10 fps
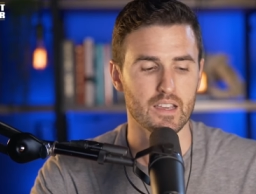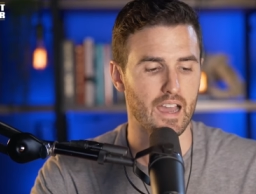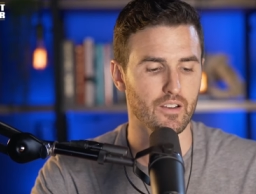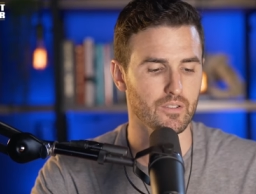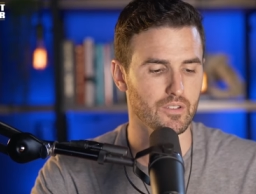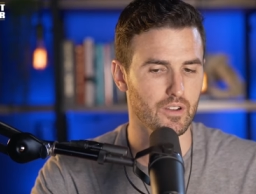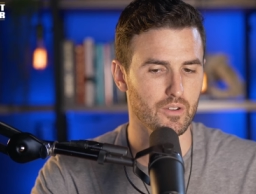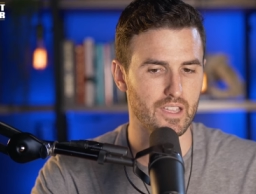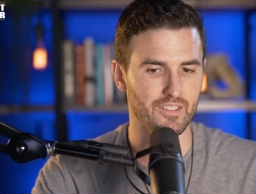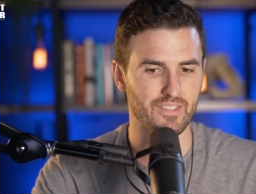I don't
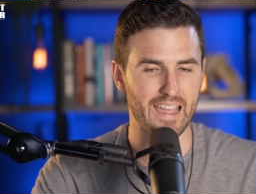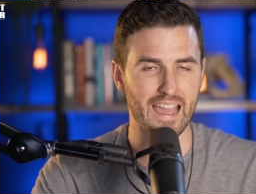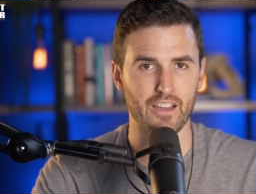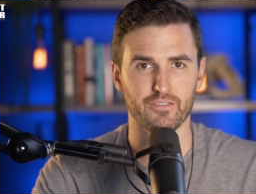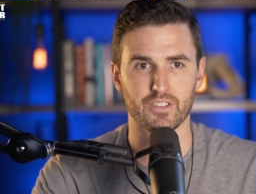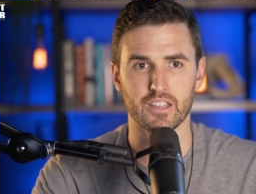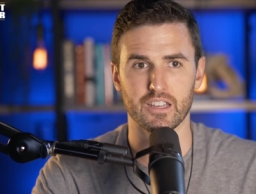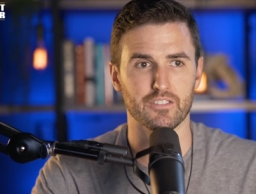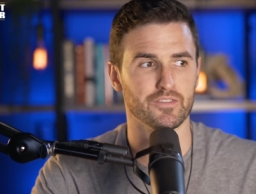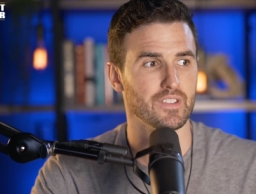know if I have
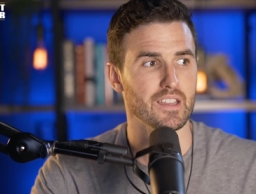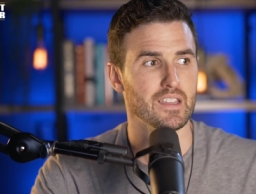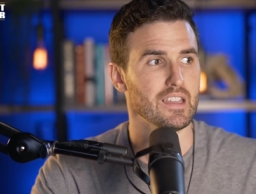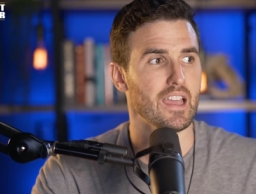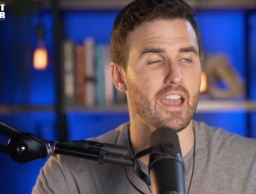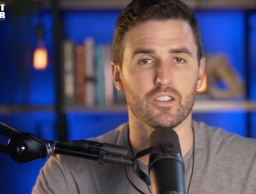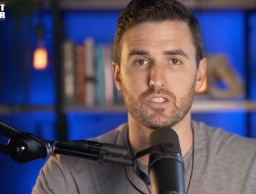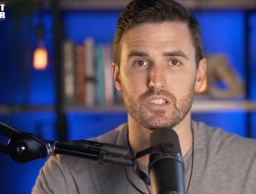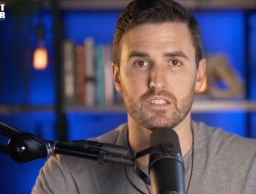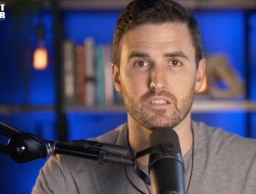enough
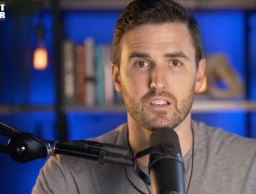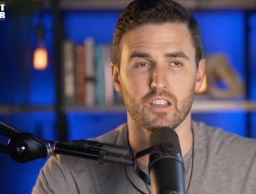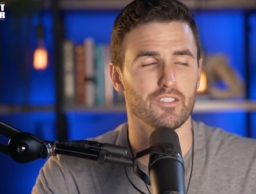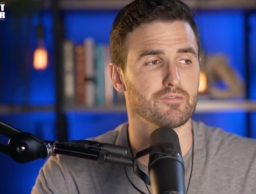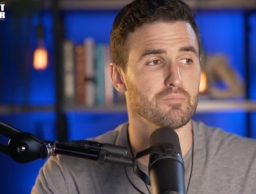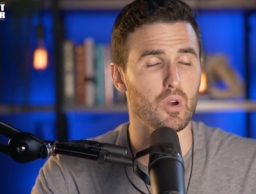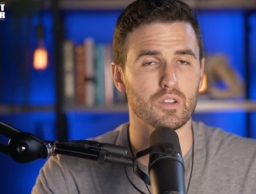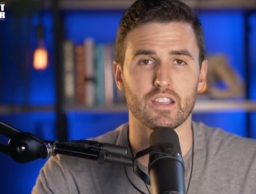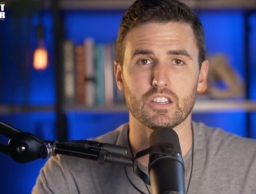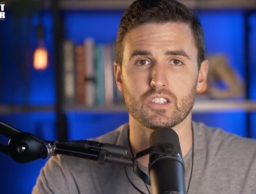energy, enough
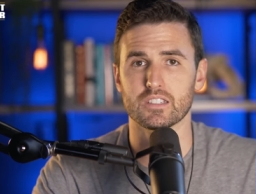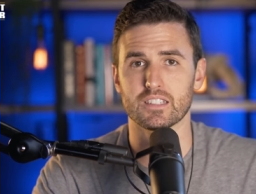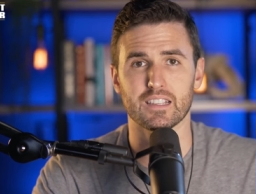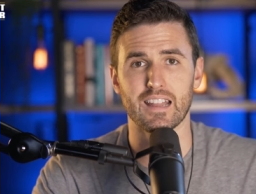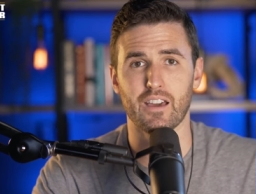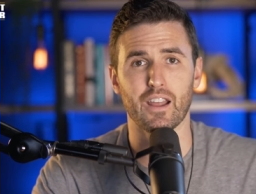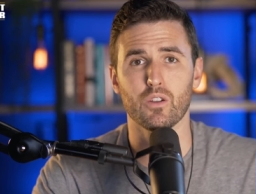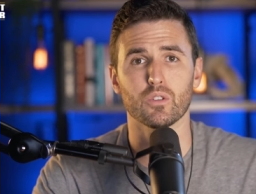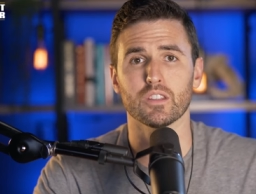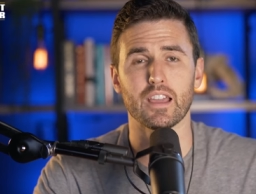motivation to get out. I
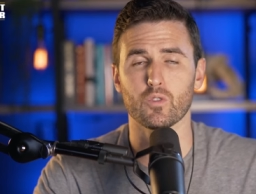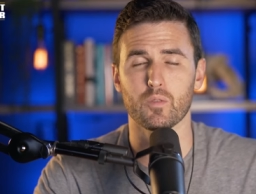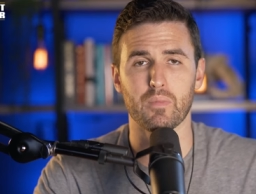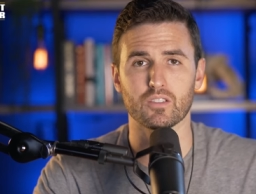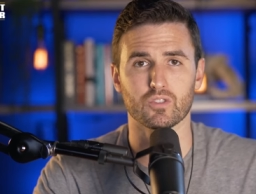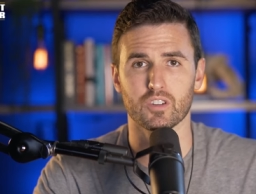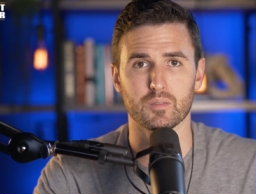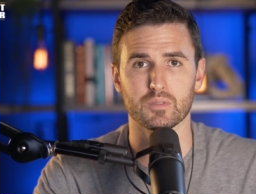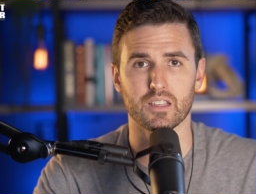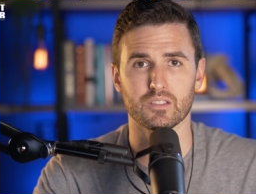don't like what my
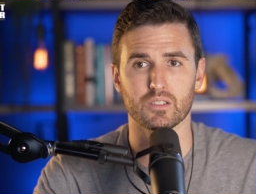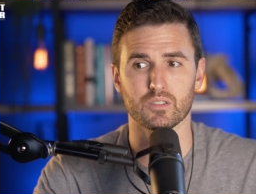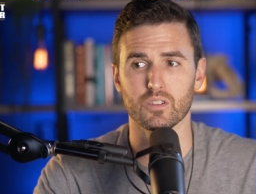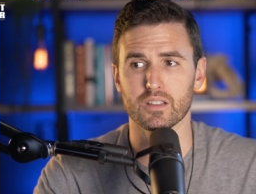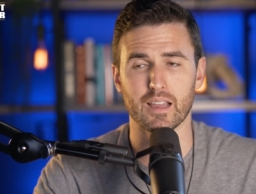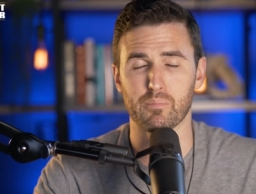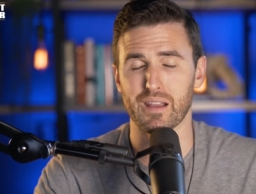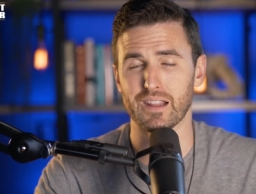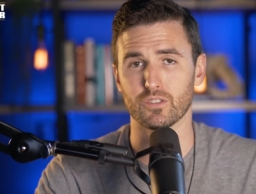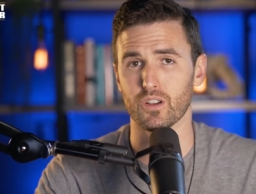circumstances look like,
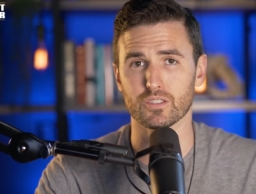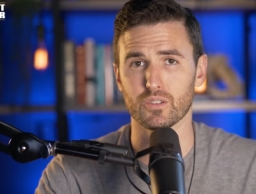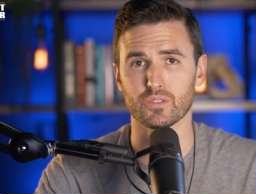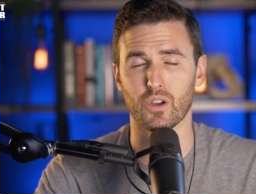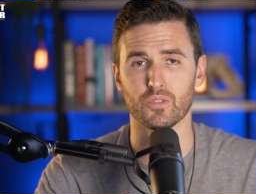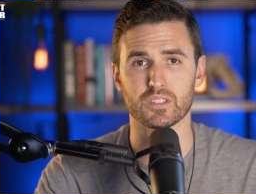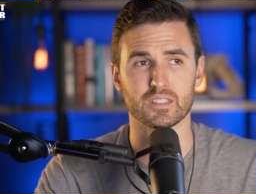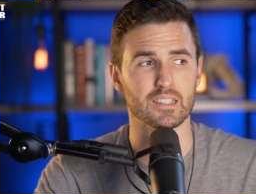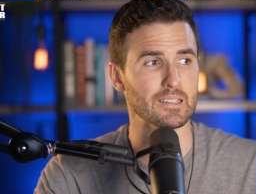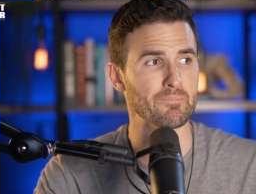but I also don't
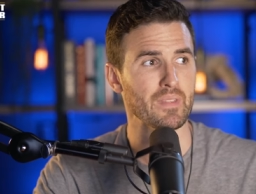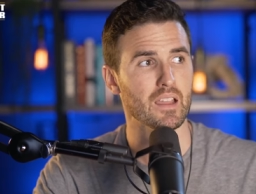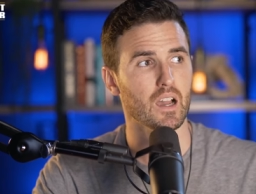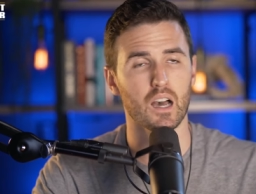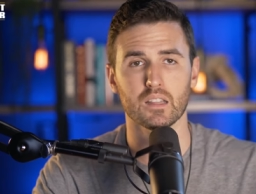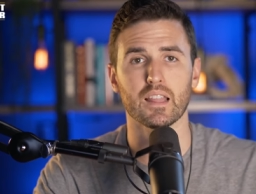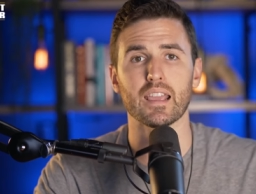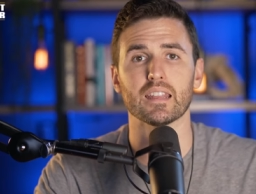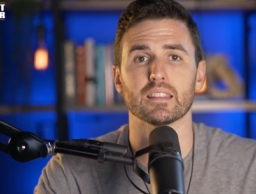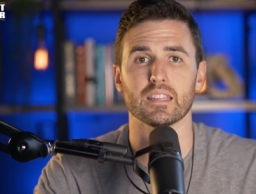see a
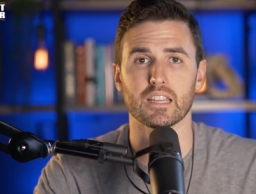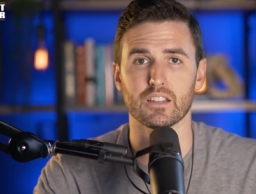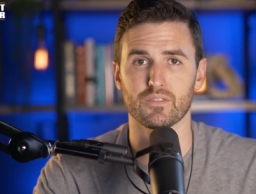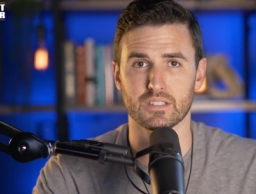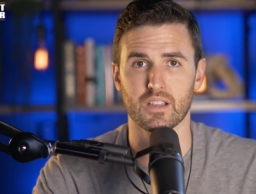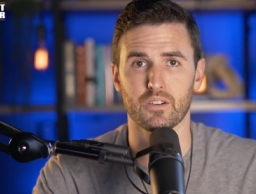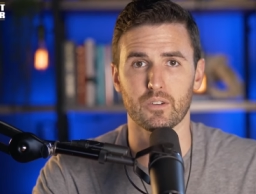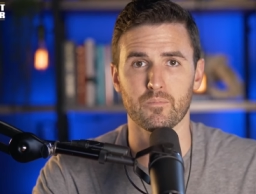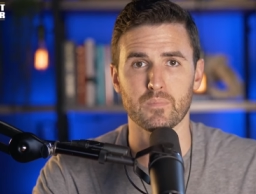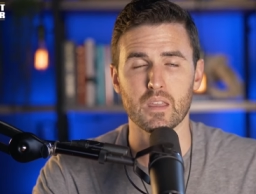light at the end of the
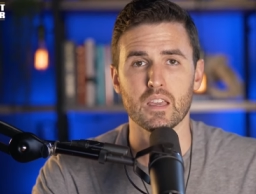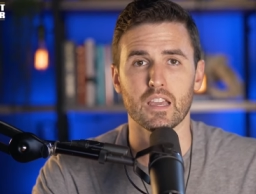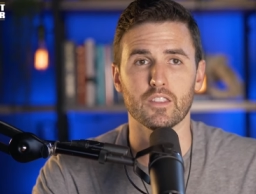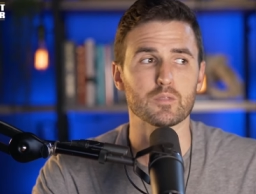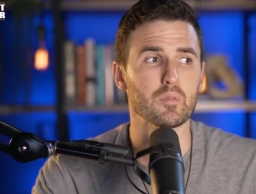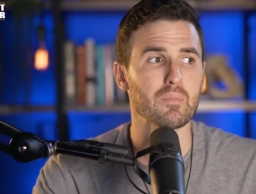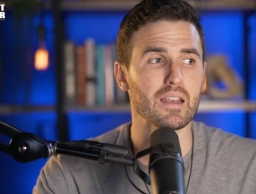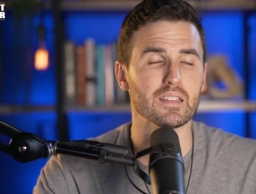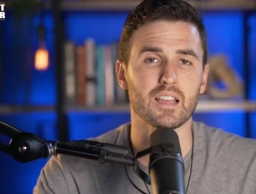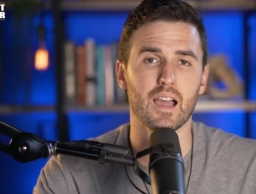tunnel. And there's been
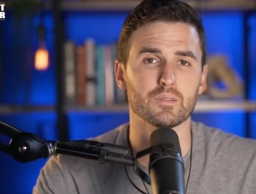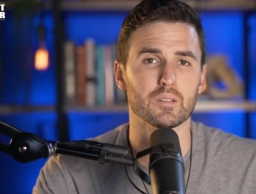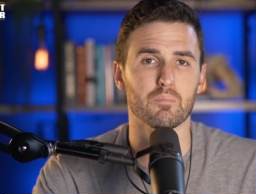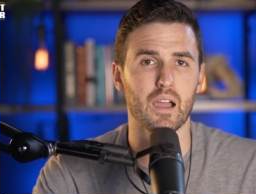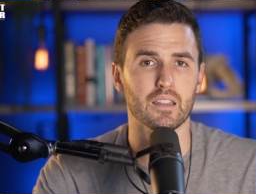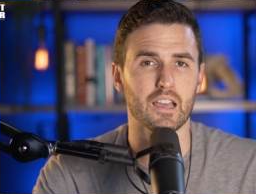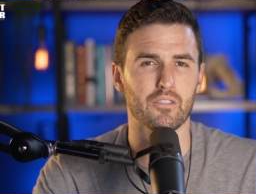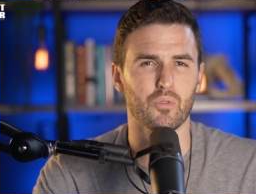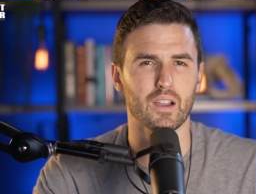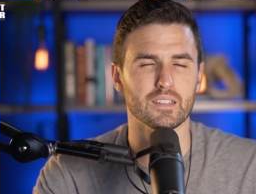many times in my
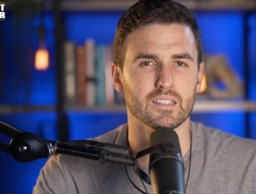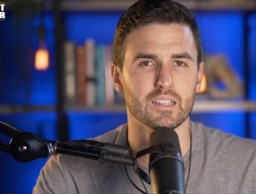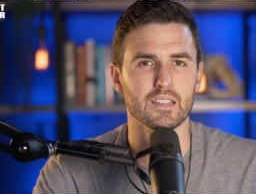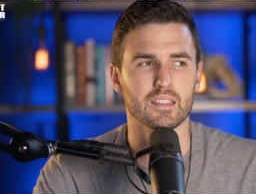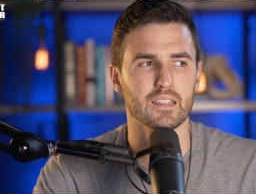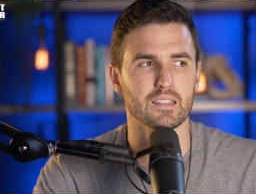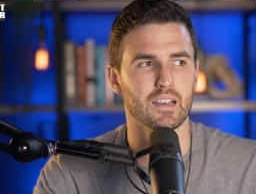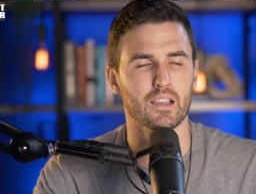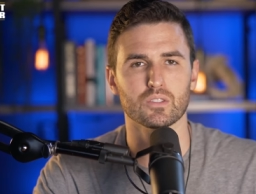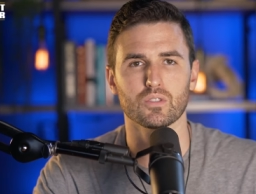life where I didn't think
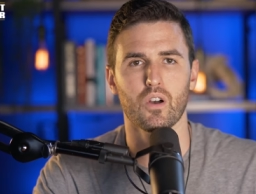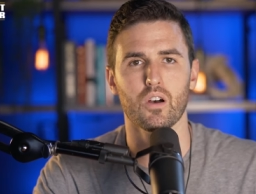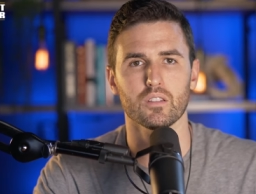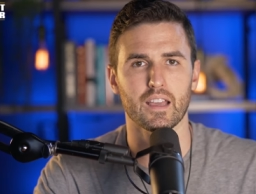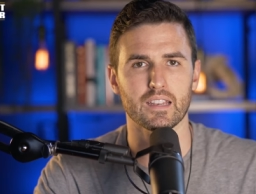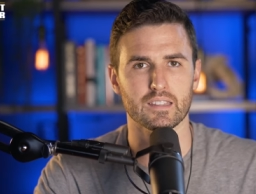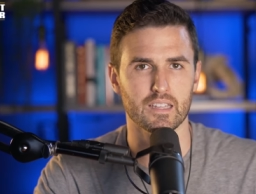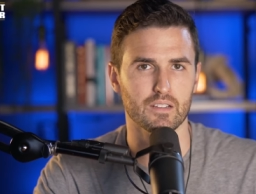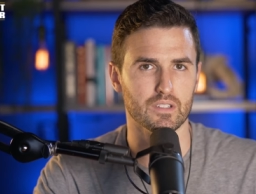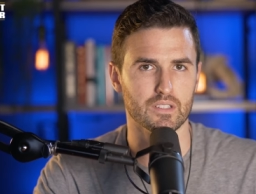that I saw a light at
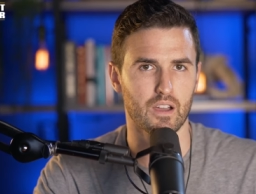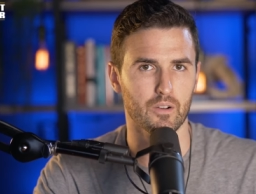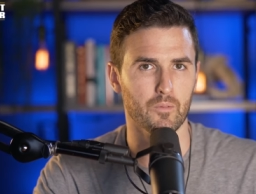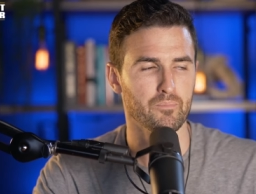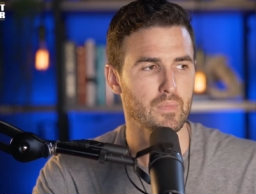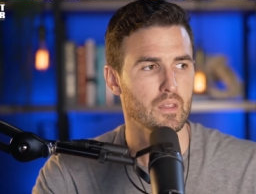the end of the tunnel.